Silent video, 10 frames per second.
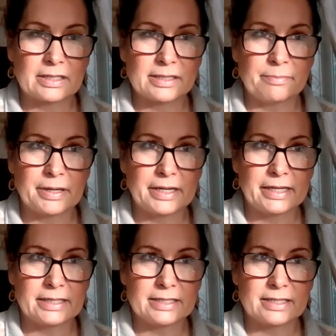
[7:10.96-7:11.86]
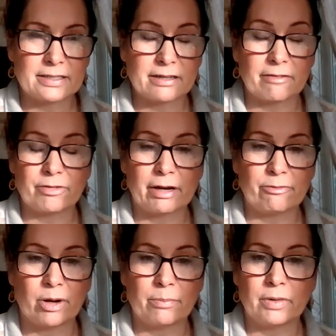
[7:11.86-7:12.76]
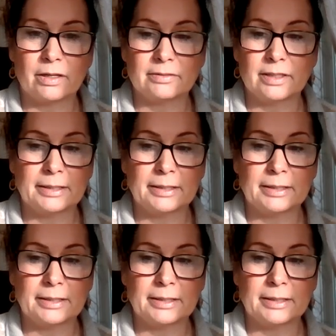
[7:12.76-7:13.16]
somebody is suffering from